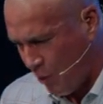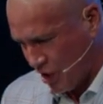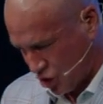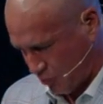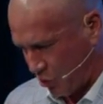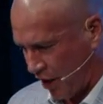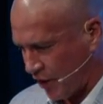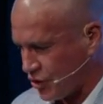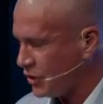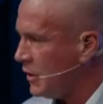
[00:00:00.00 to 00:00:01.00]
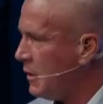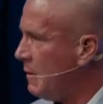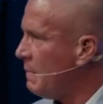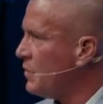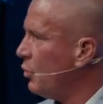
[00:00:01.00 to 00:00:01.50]
expressed
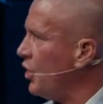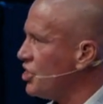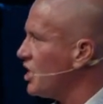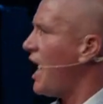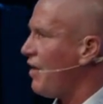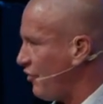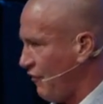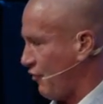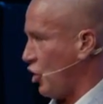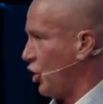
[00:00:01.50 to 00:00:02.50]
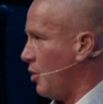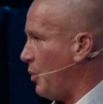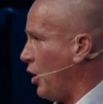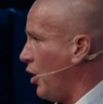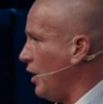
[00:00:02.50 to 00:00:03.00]
when his life had fallen
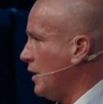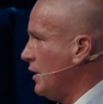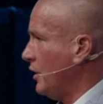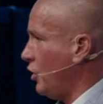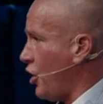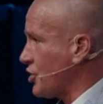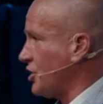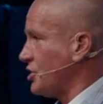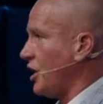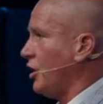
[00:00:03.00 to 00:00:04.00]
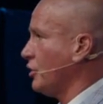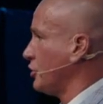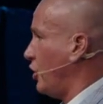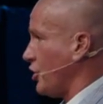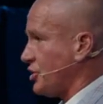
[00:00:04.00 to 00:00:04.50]
apart. Lost his health,
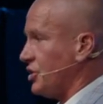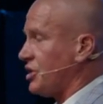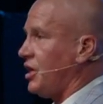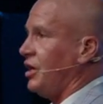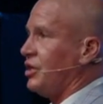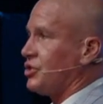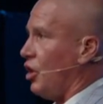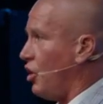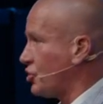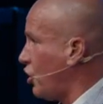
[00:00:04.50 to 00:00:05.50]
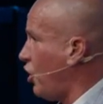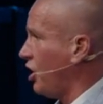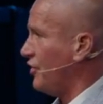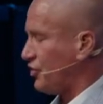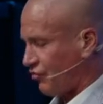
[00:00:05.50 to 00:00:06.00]
lost his kids, lost all
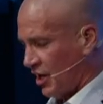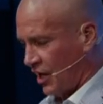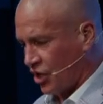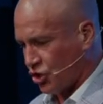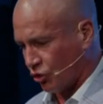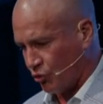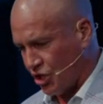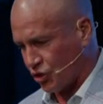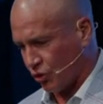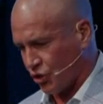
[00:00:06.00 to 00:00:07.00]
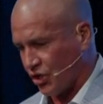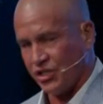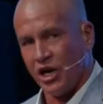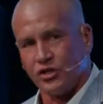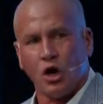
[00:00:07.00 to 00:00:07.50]
of his financial resources,
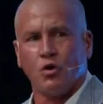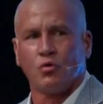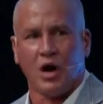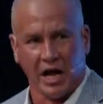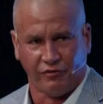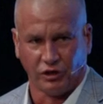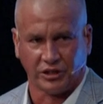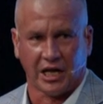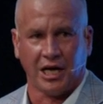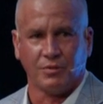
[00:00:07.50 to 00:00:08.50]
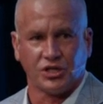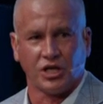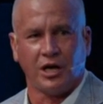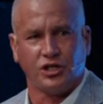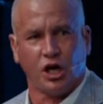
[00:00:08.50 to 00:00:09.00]
and his own wife looked at him and
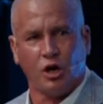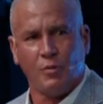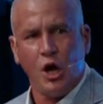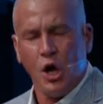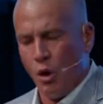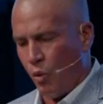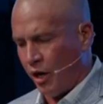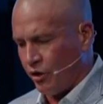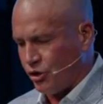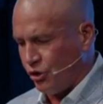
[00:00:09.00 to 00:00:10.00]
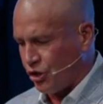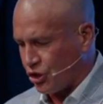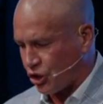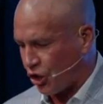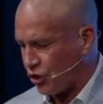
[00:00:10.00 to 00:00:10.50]
said, Job, why don't you
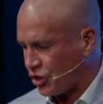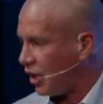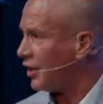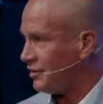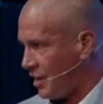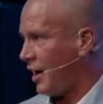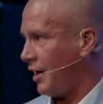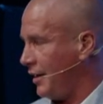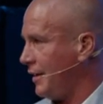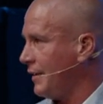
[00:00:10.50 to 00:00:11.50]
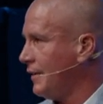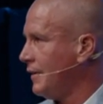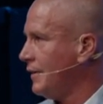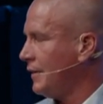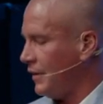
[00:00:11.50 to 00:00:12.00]
just curse God and die?
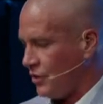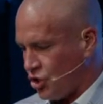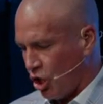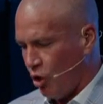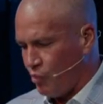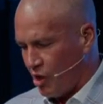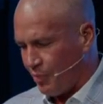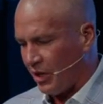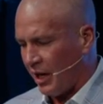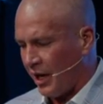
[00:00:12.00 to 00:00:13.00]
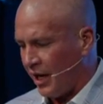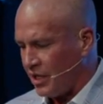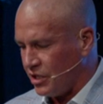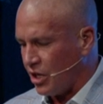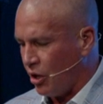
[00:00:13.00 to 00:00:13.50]
And Job replied,
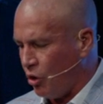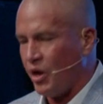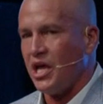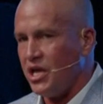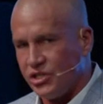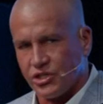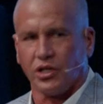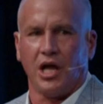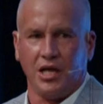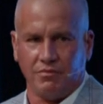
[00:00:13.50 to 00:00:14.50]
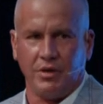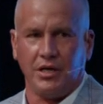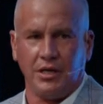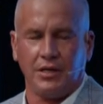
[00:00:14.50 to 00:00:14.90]
Though he slay me,